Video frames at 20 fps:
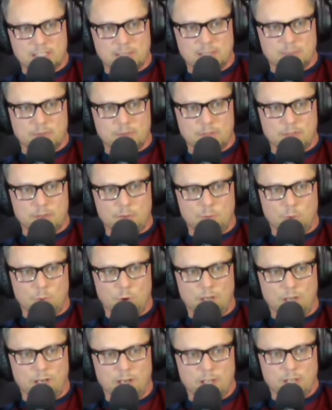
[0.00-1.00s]
something you
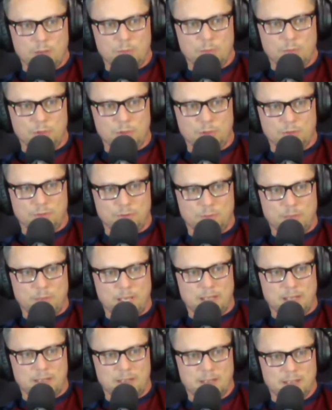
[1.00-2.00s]
want, beautiful,
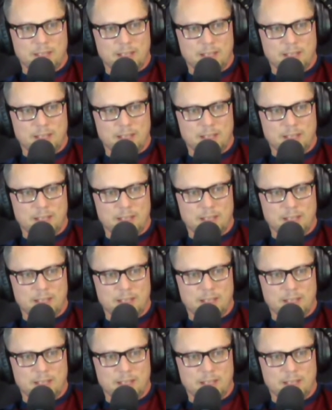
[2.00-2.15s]
man.